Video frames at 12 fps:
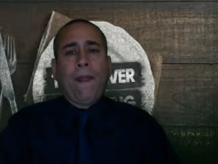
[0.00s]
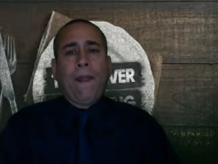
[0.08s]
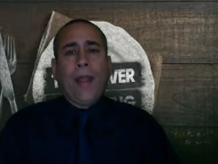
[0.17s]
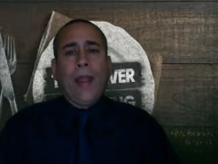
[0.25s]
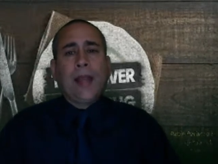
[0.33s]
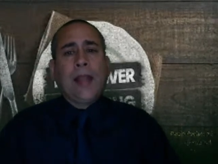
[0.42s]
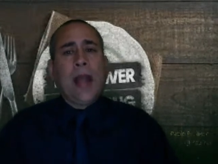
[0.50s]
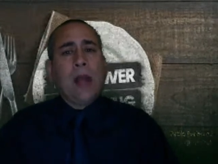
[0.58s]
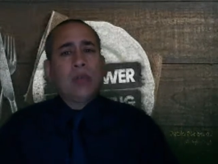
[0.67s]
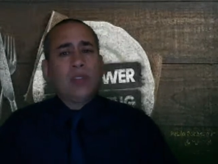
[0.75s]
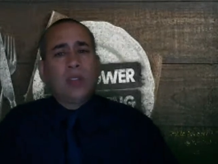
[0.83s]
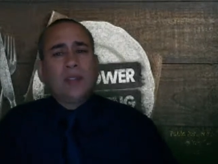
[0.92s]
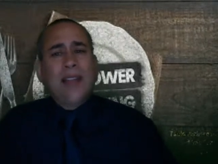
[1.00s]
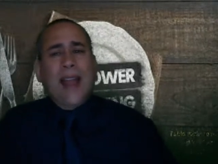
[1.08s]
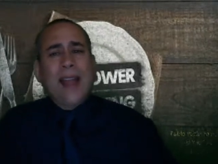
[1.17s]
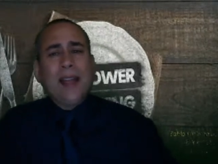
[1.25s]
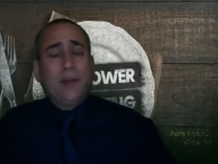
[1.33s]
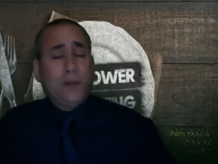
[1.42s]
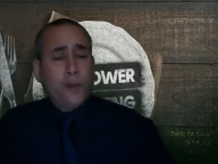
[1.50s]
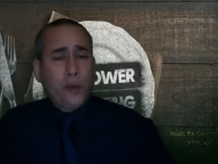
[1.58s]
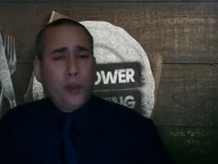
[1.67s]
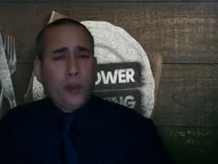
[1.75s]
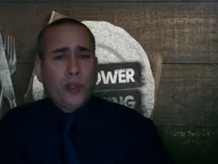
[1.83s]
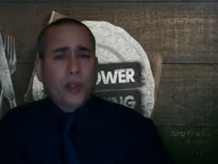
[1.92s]
in Counsels on Diet and
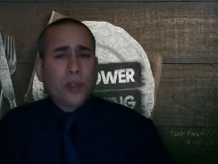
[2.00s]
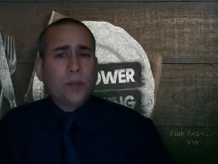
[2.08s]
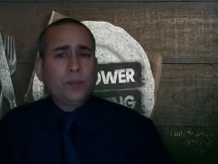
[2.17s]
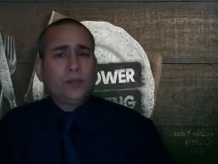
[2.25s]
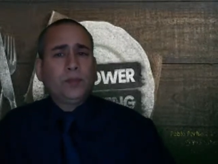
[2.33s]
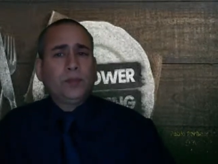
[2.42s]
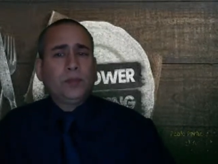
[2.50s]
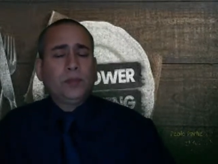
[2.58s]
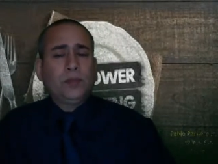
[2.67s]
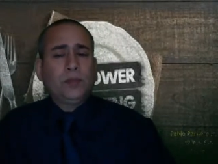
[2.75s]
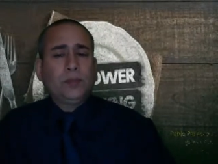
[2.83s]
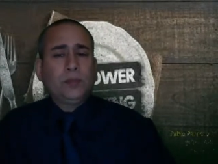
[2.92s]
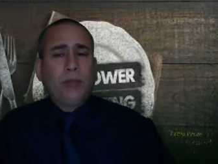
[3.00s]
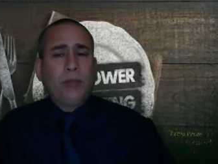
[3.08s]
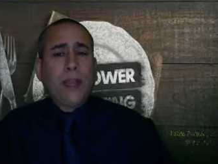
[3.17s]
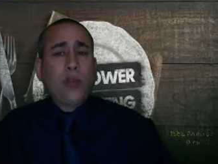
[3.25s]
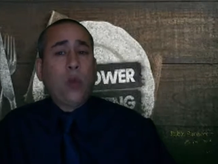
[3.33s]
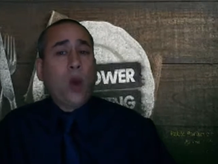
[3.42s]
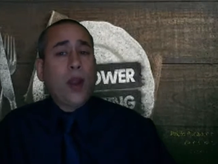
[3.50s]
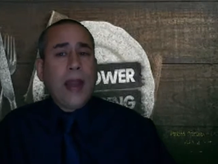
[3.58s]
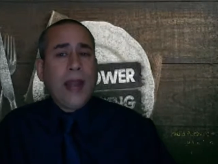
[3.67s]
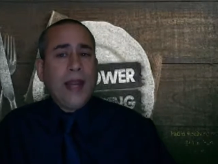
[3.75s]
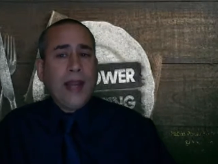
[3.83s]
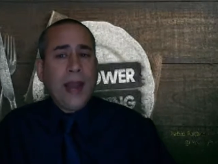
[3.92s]
Foods, page
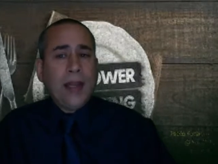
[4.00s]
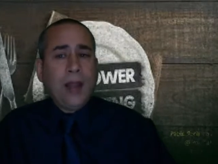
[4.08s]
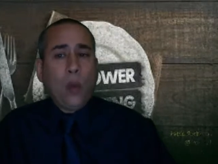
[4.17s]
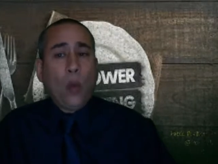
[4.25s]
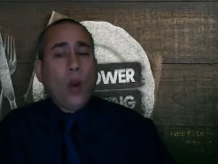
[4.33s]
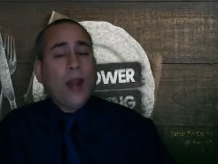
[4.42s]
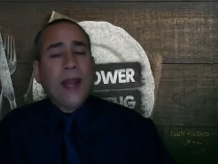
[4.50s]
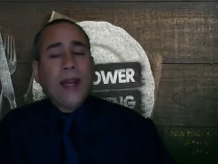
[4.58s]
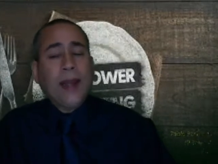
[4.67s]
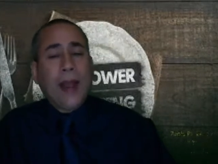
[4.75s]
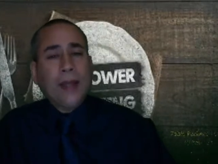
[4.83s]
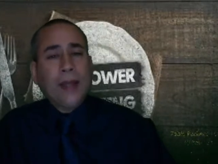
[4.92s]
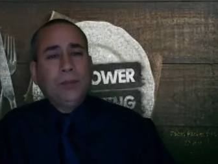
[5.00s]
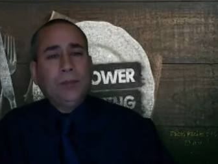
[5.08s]
188 and 189,